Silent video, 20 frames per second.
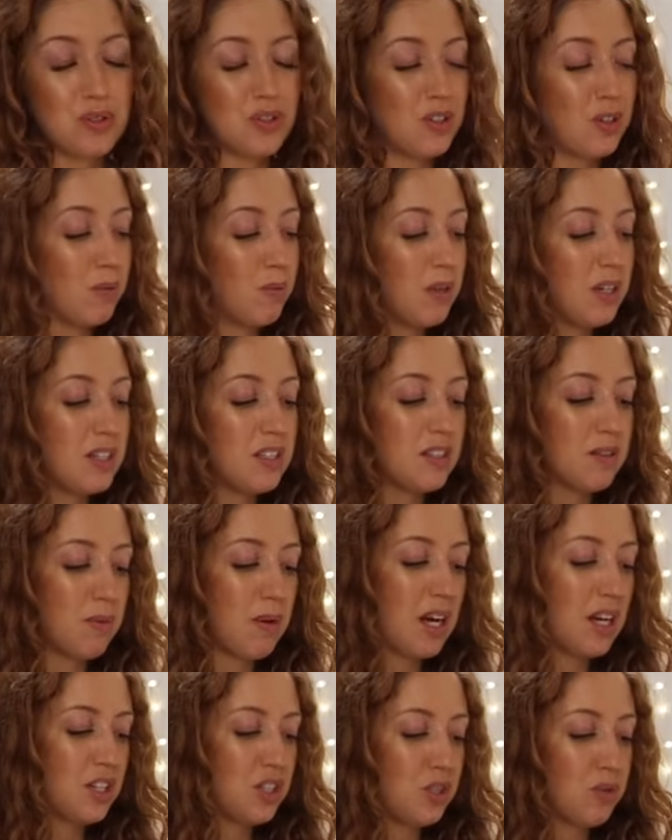So me and
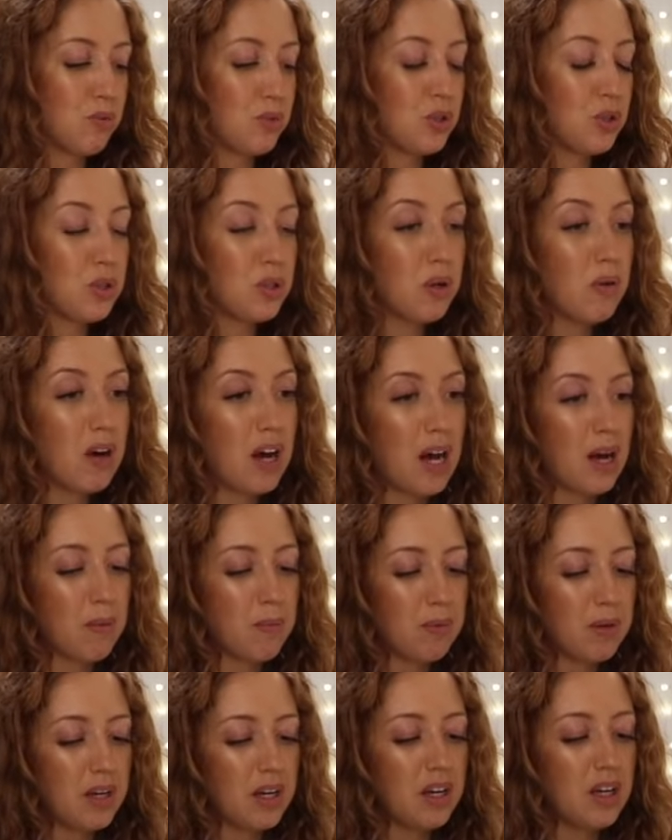Sebastian were so
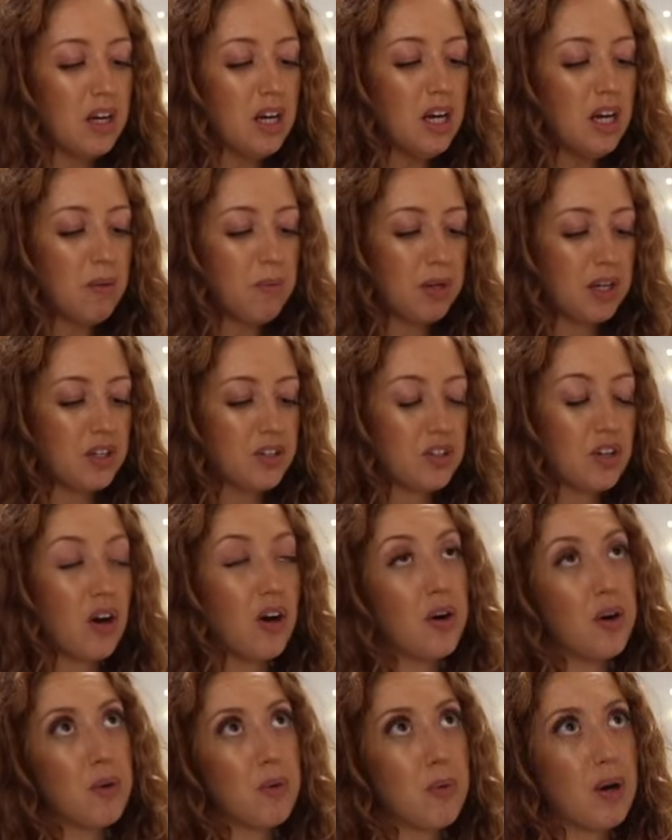happy, because
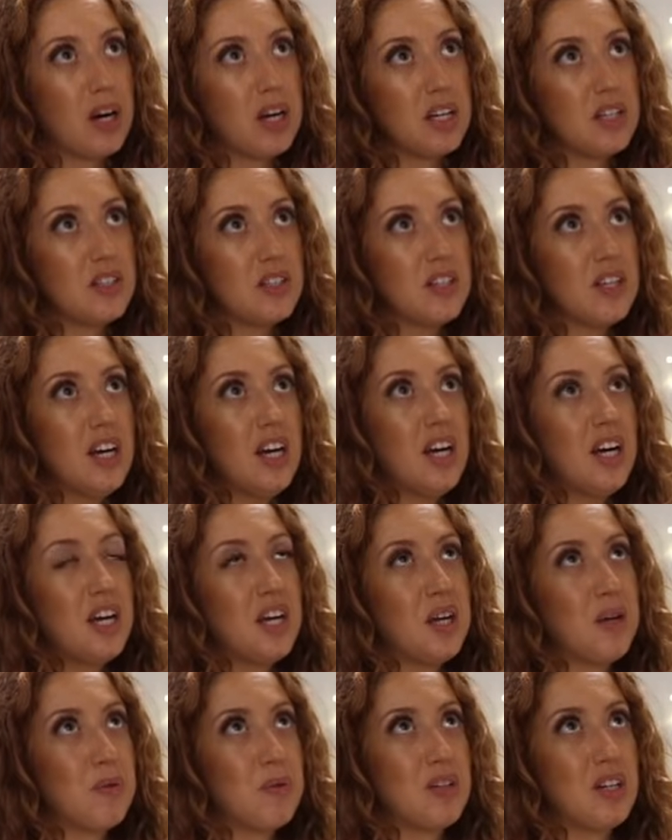otherwise
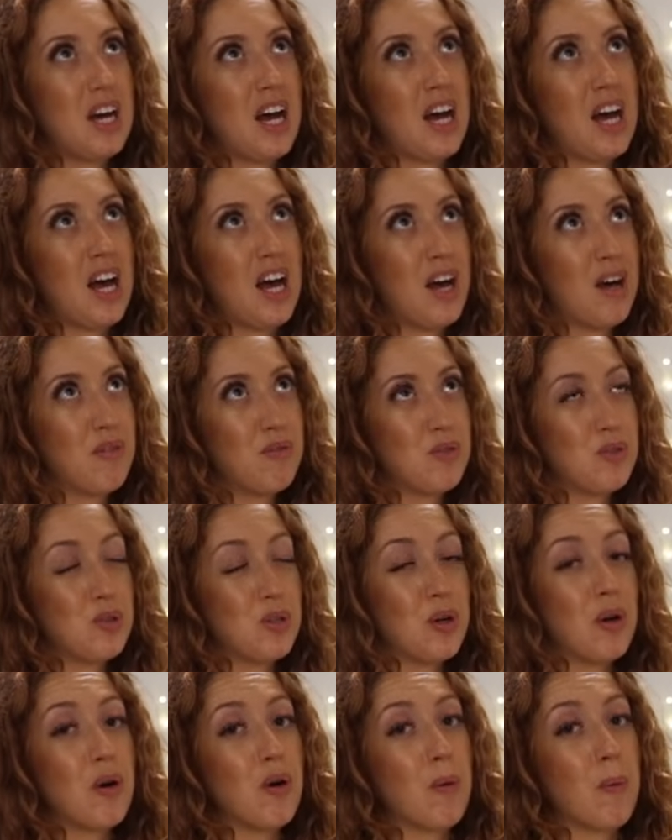he would have to
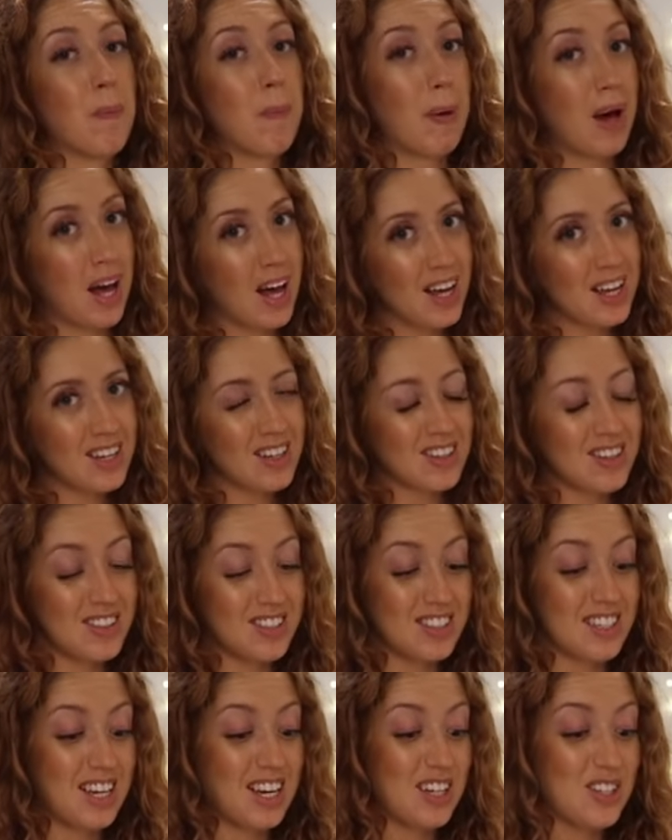go back because
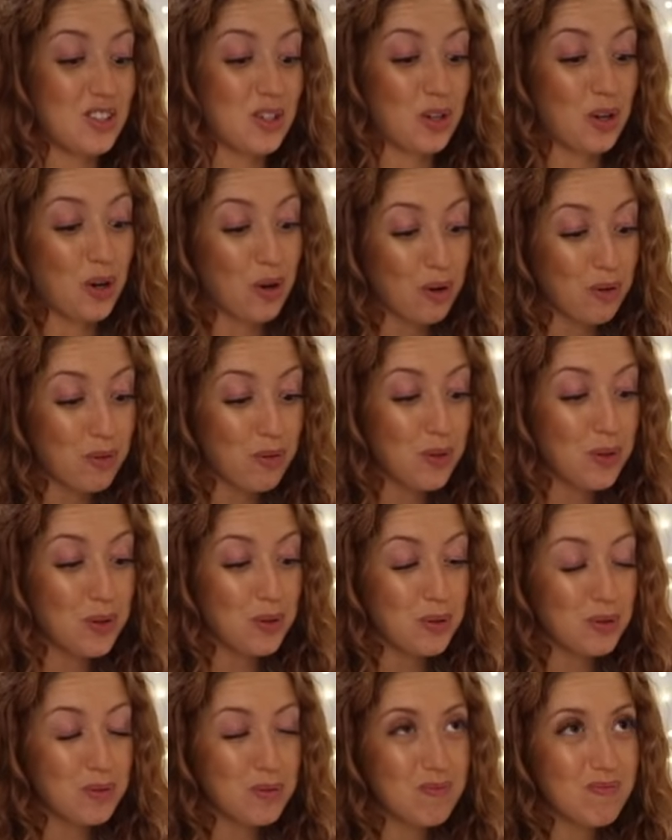he has a
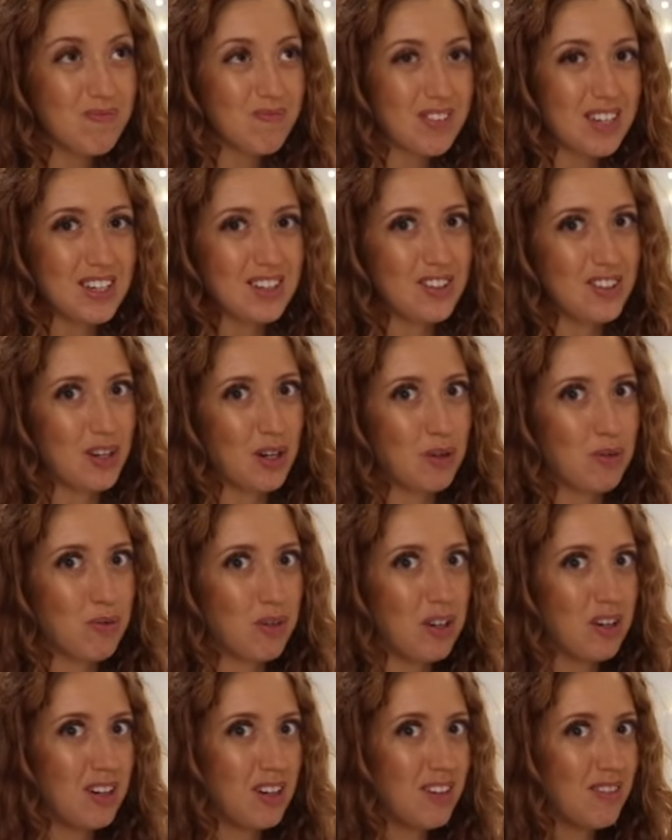curfew. Sorry
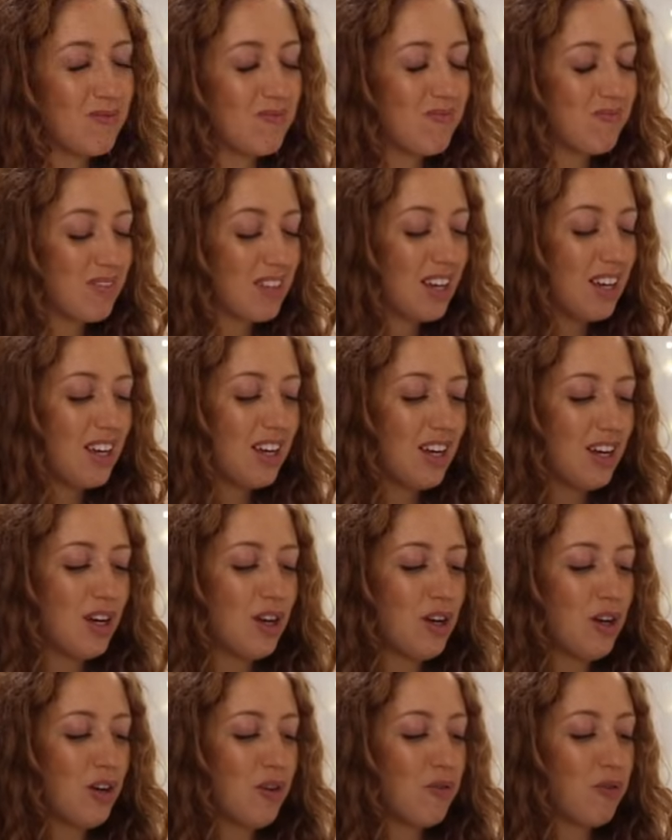
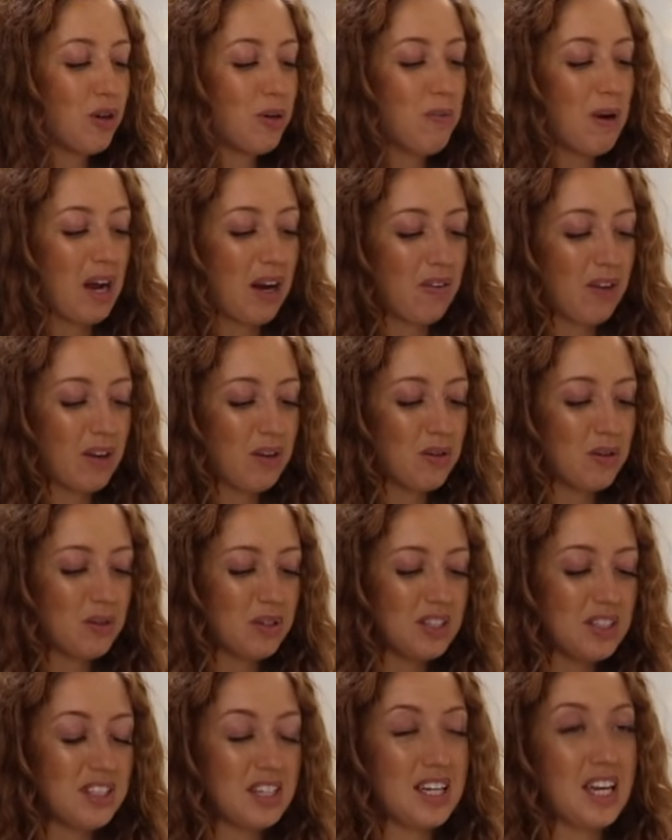for the background
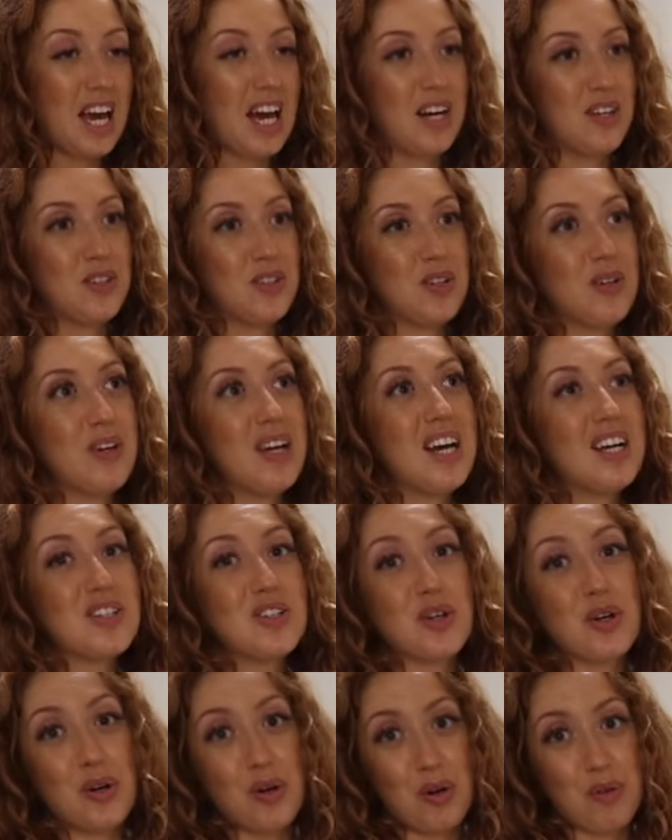noise. Yeah, so he has
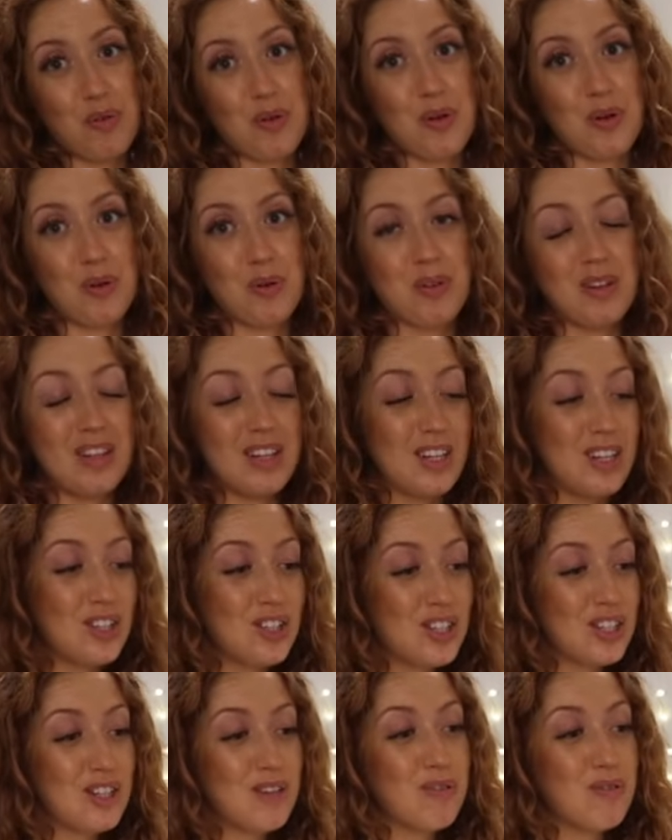a curfew.
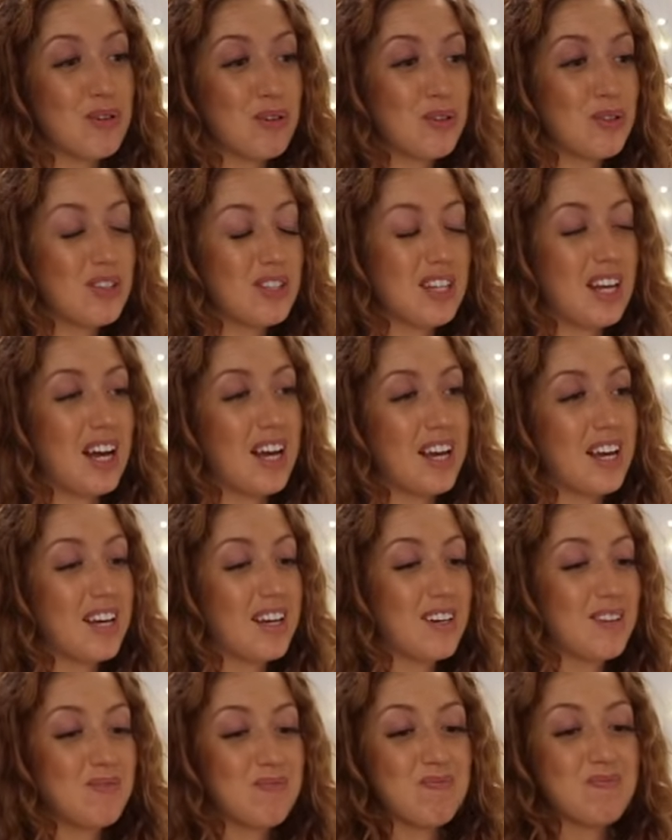Literally feels
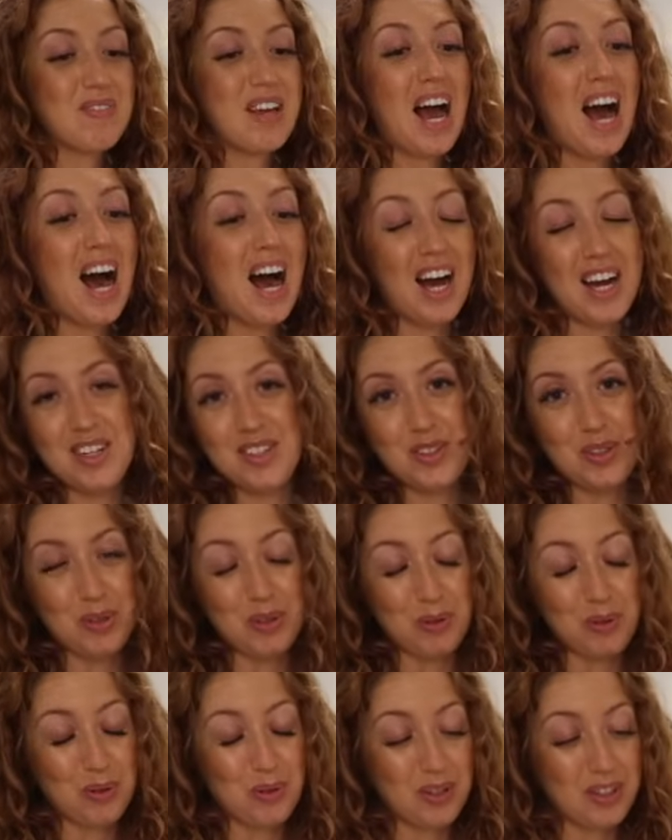like high
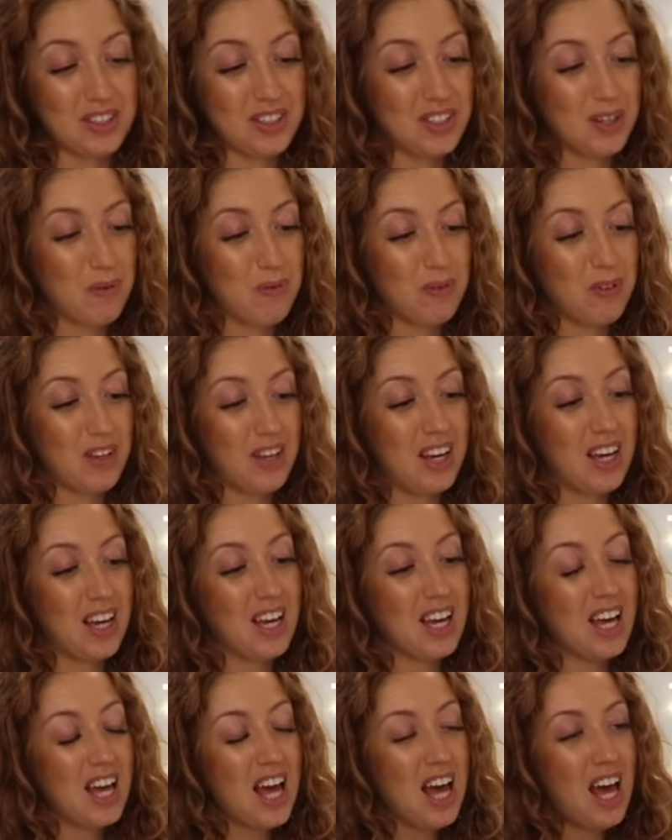school or
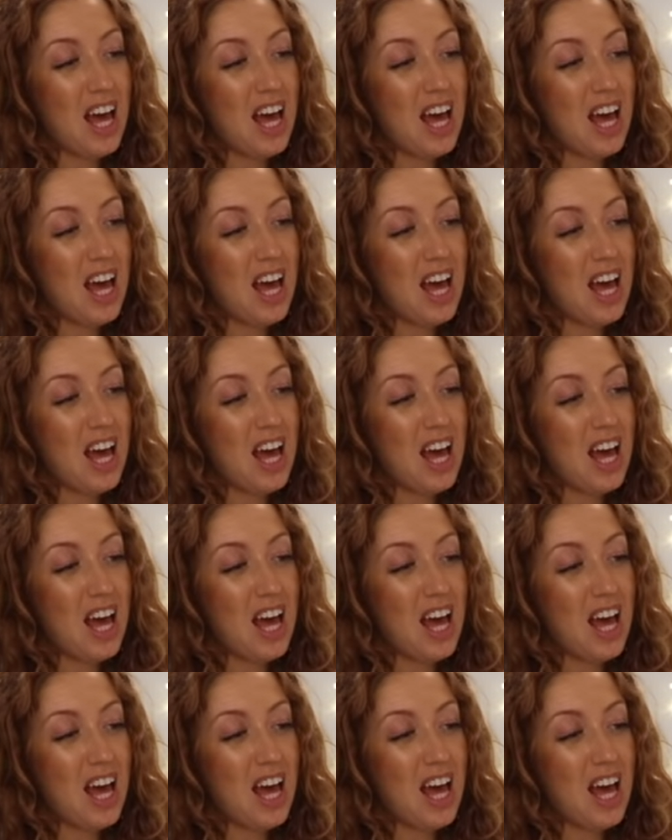something.